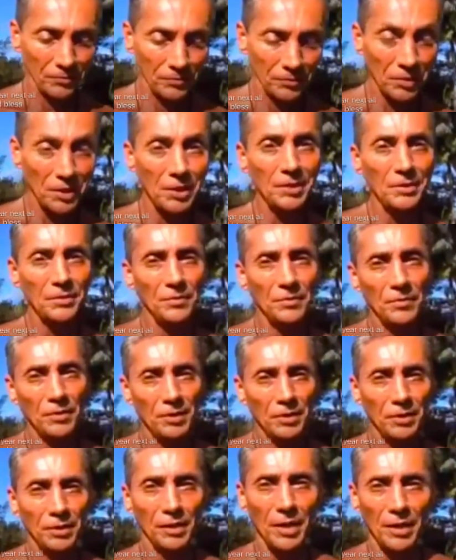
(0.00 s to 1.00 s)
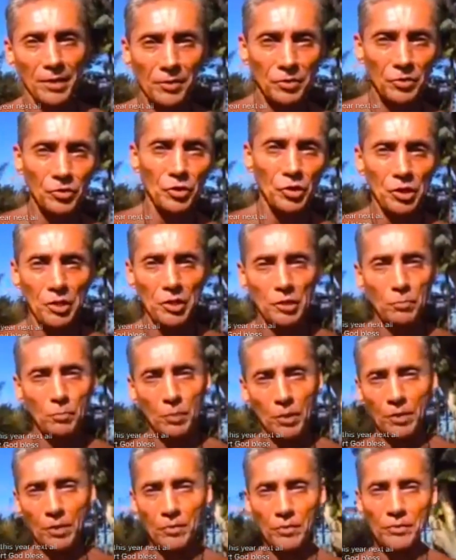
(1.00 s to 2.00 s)
okay, lettuce, cheese,
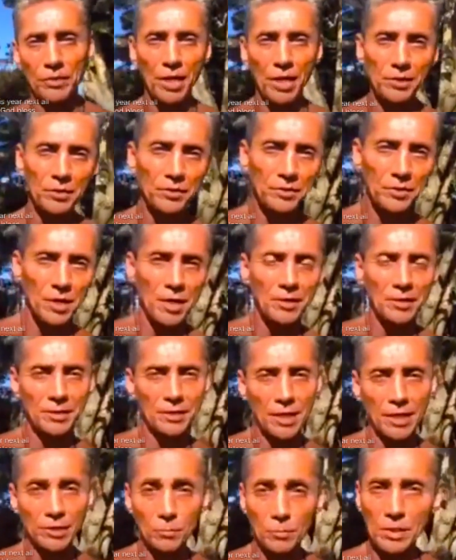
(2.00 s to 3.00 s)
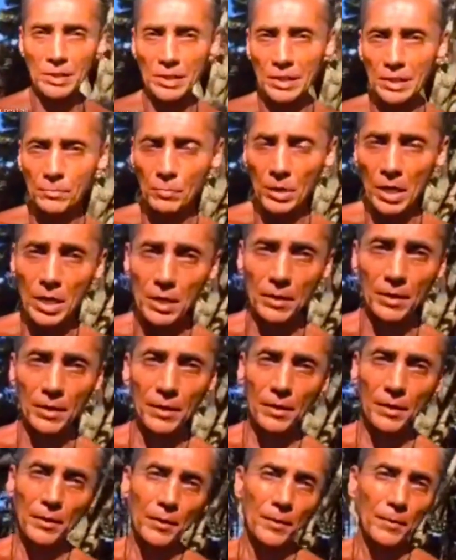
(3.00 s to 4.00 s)
pickles, onions on a sesame seed bun.
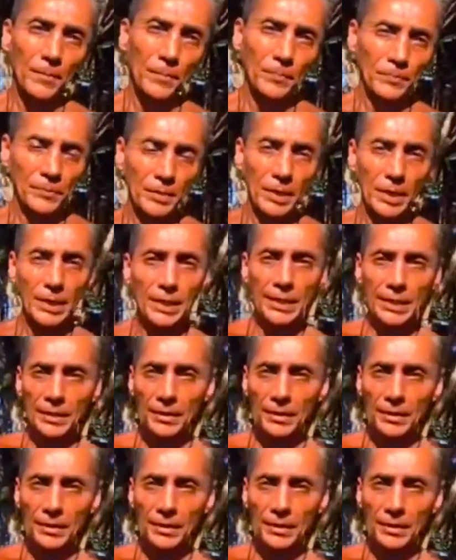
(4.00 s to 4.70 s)
Okay,